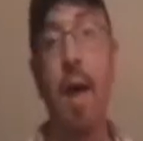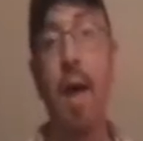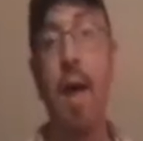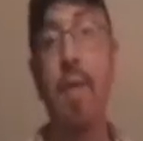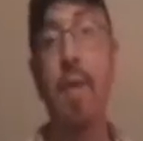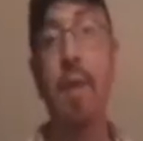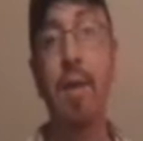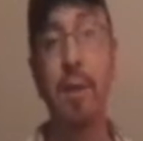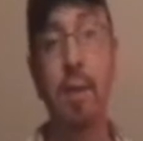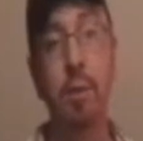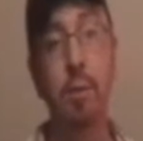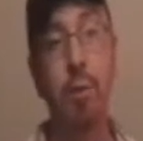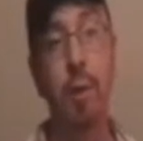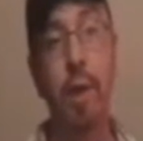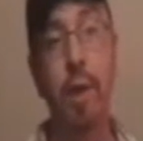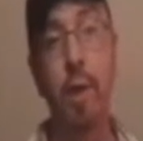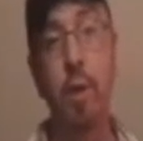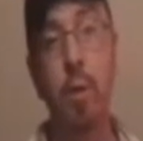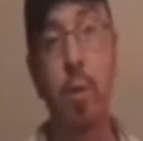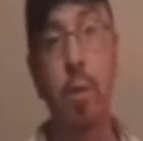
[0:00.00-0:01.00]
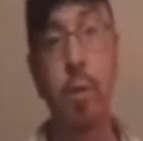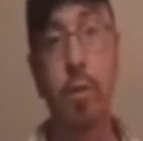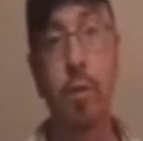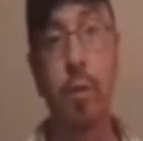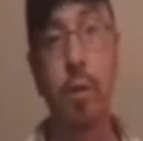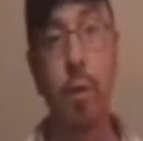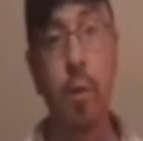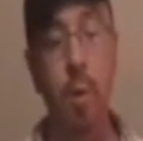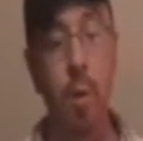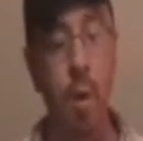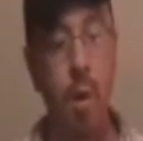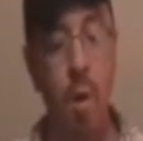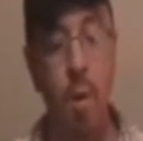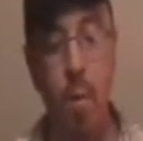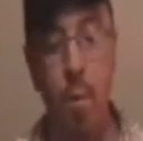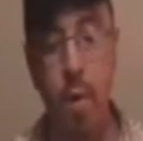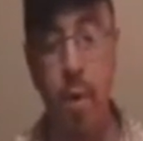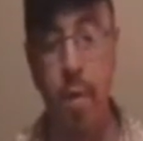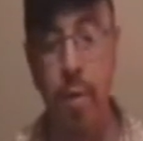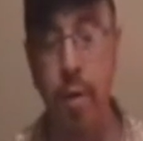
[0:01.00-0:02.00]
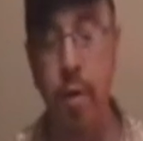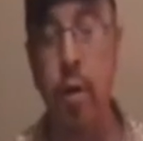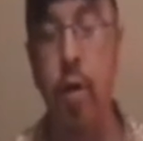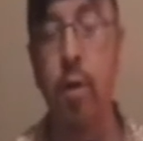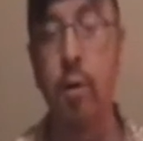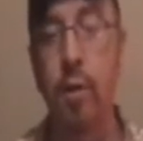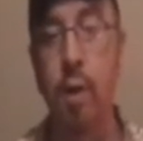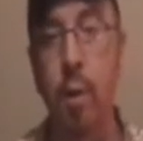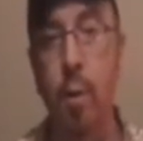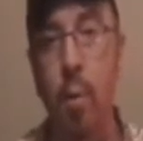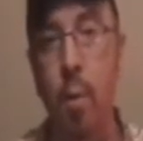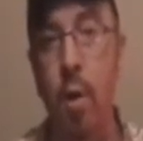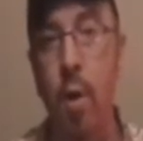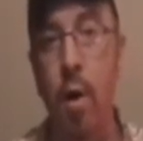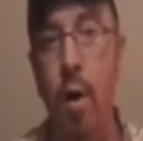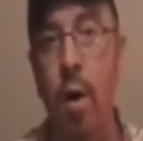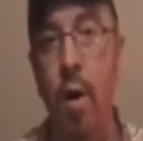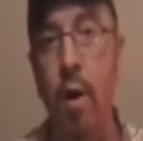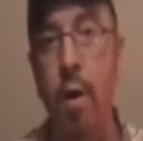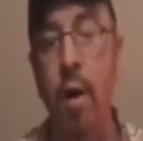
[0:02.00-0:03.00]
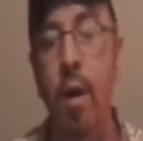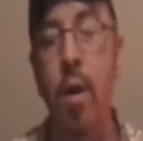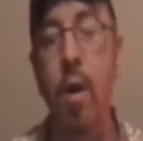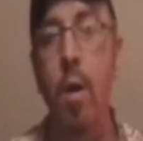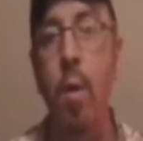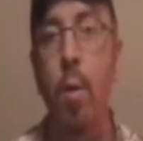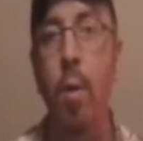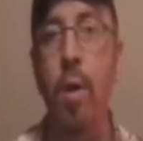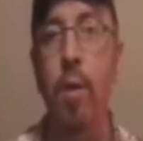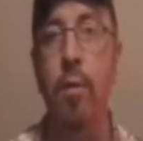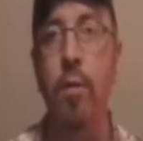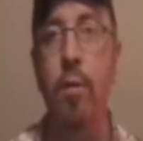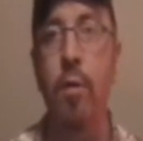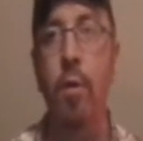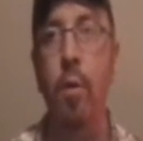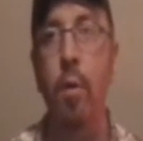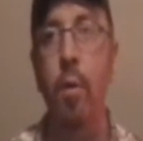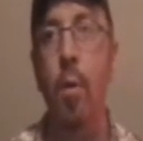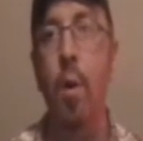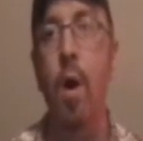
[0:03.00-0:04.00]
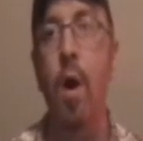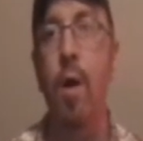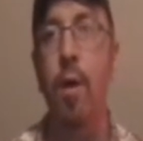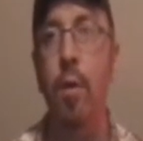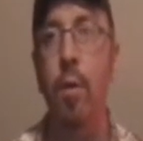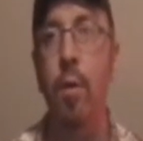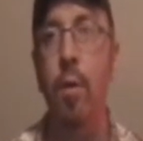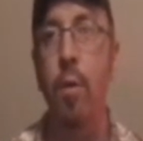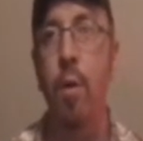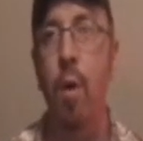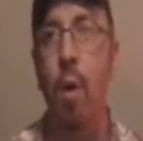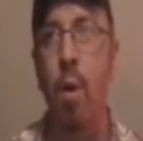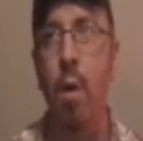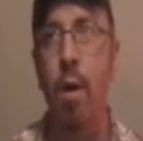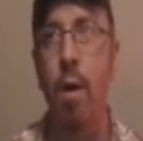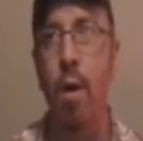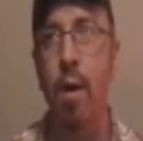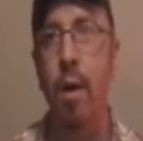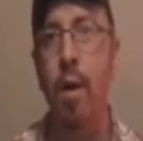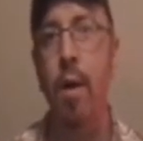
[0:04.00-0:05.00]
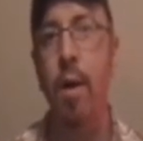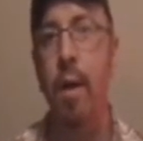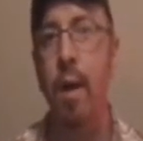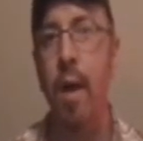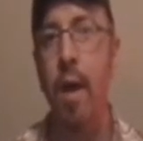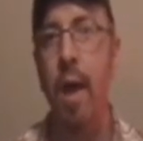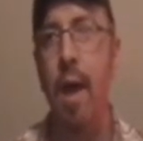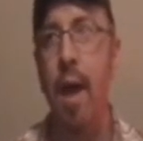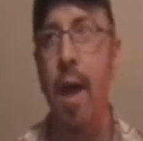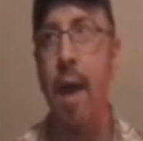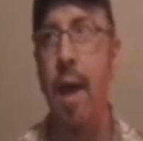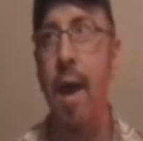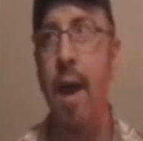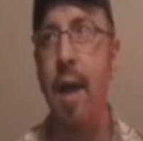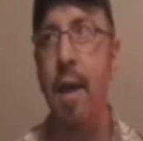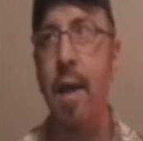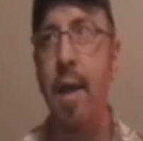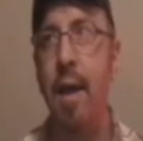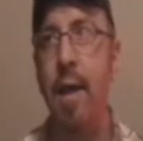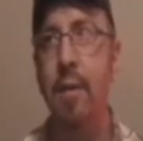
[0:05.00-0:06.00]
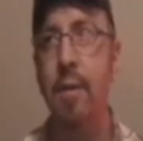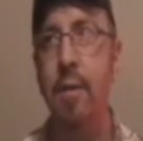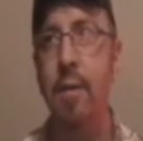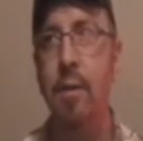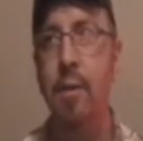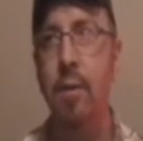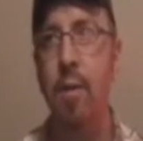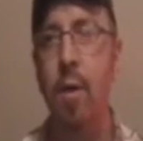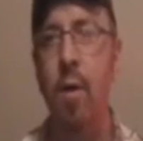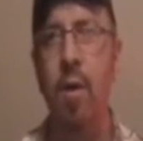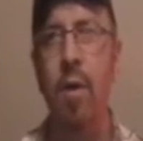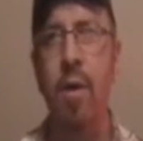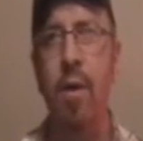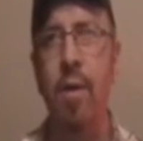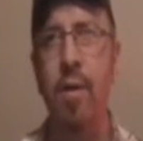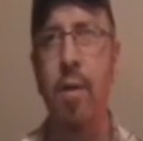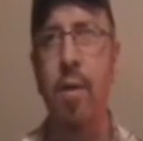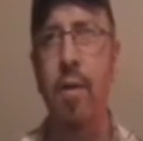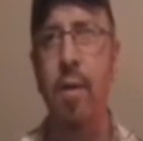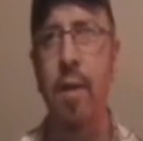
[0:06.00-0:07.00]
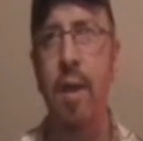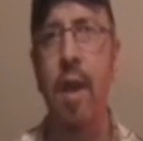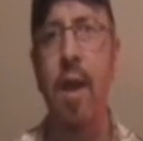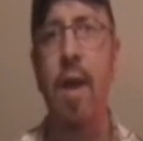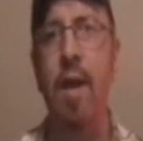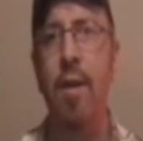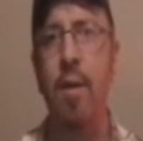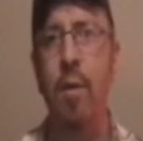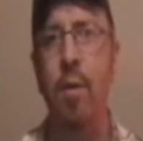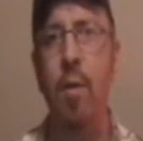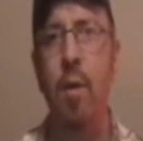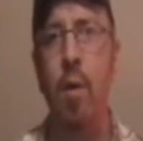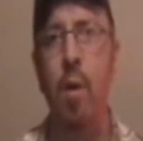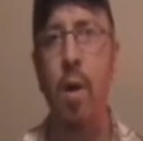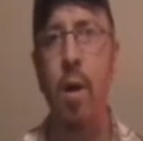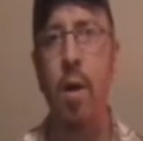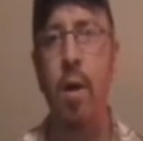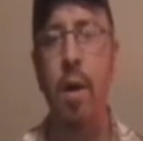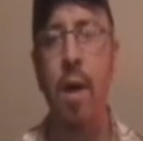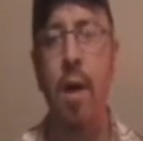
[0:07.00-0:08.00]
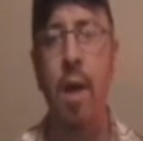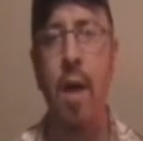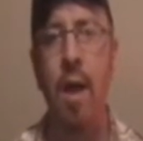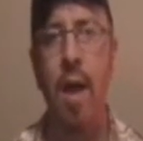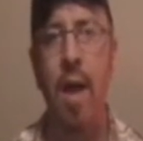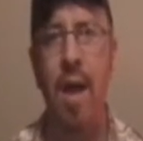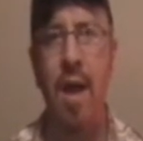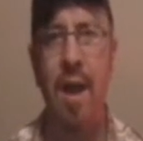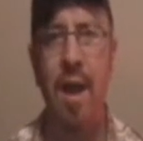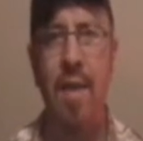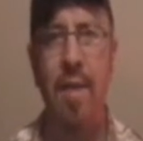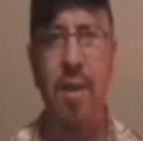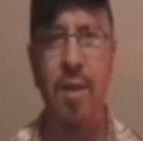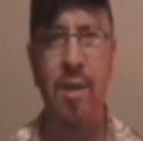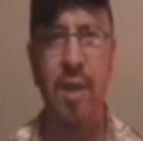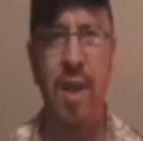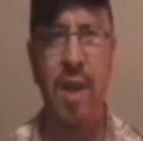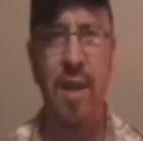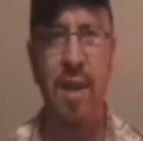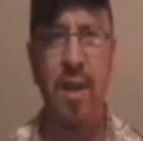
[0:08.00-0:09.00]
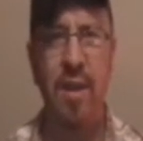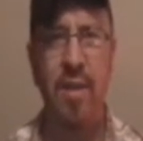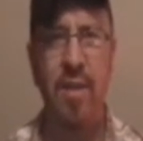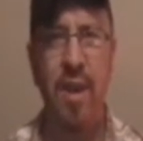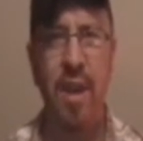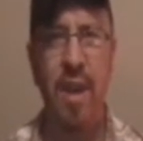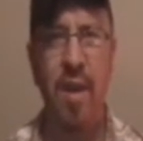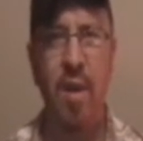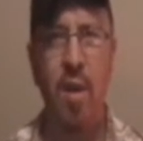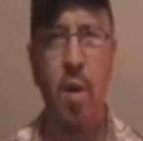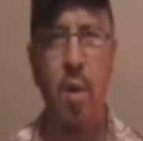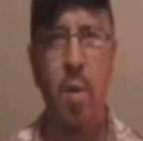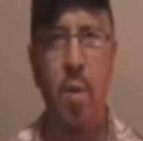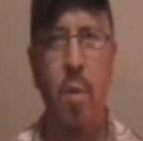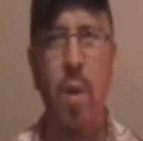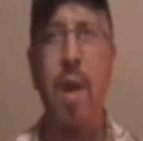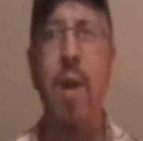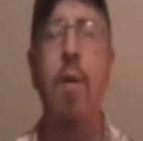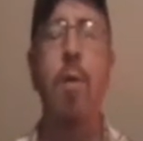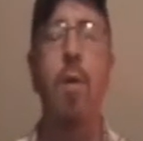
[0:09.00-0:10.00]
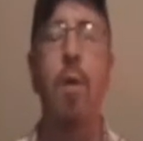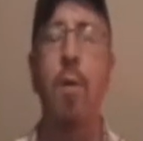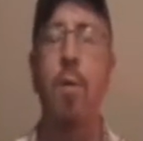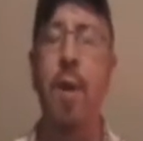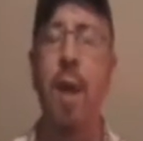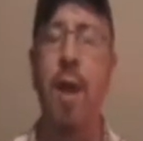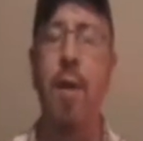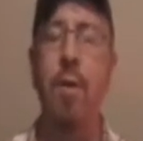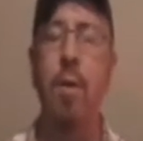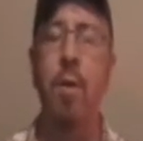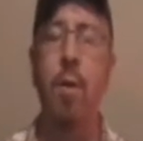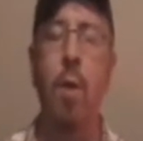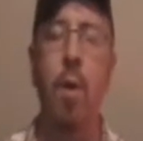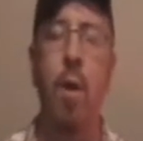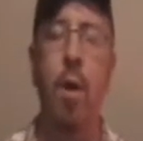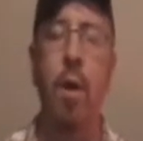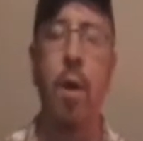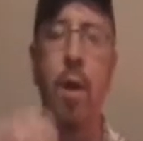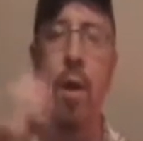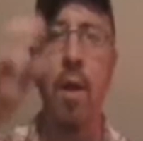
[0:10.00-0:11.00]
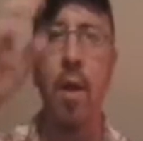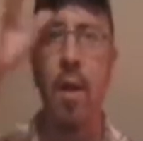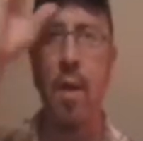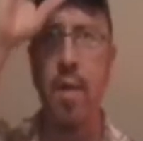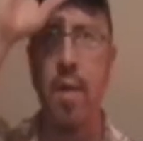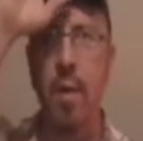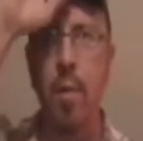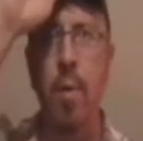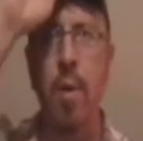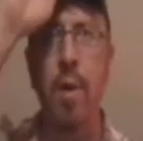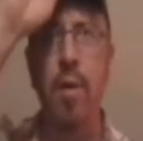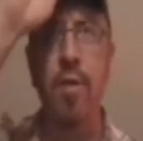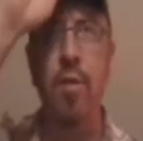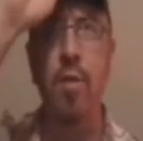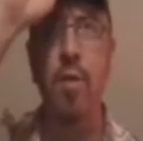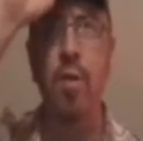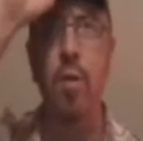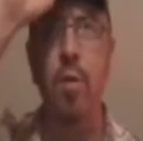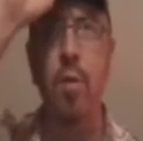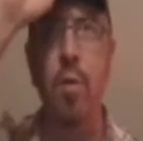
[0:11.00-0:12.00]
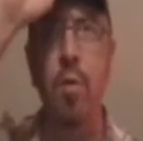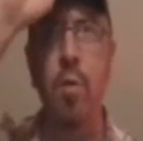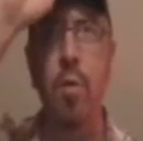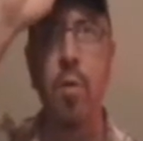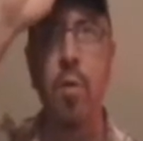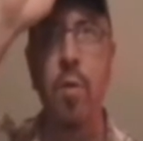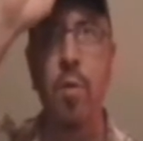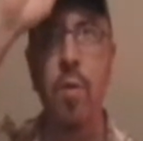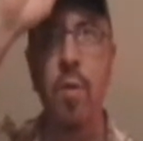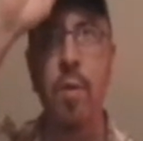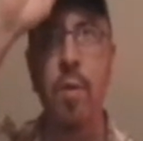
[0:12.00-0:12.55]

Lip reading: and this is really cool too. One of the girls at work went to New York, and I guess, or yeah, New York, and there's like a Nintendo, wait, no, not New York. They went to